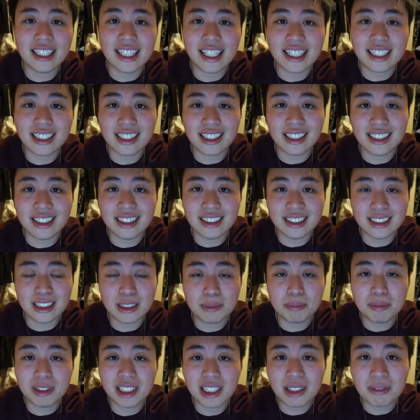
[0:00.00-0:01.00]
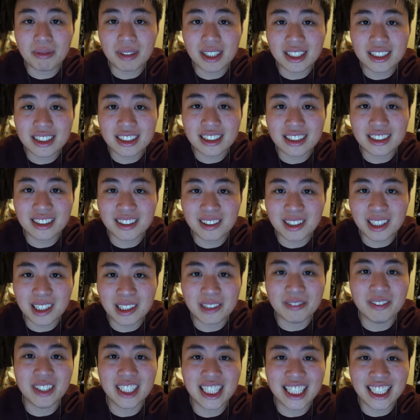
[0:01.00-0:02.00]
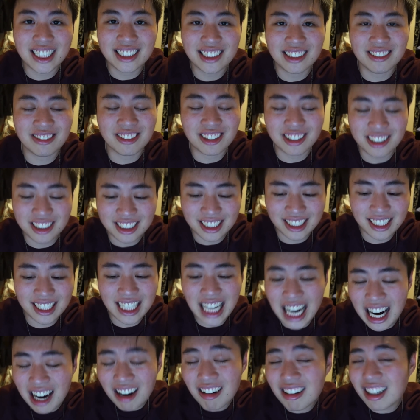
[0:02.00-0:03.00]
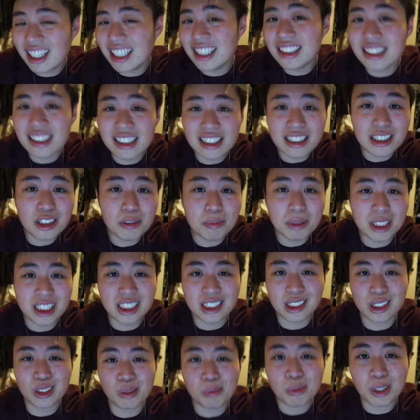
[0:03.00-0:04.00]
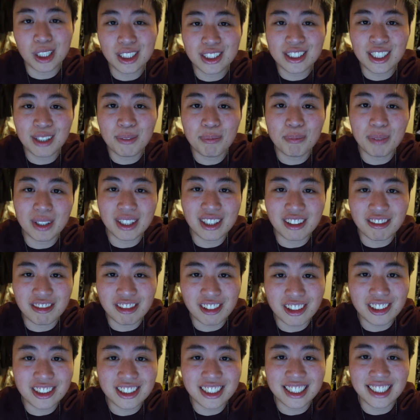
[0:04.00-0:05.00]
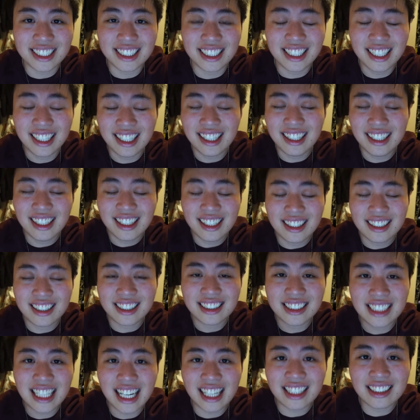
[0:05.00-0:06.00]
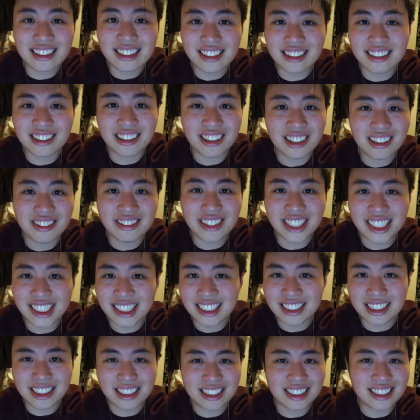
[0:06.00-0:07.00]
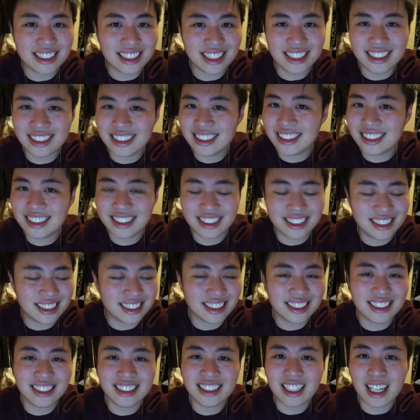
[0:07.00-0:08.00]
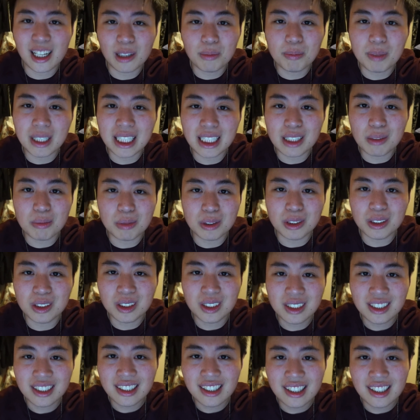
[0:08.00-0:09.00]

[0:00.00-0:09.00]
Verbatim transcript: Like it is pretty much the Malaysian roti. The curry is a little bit disappointing, but the roti, the texture of it, it's it's just unbeatable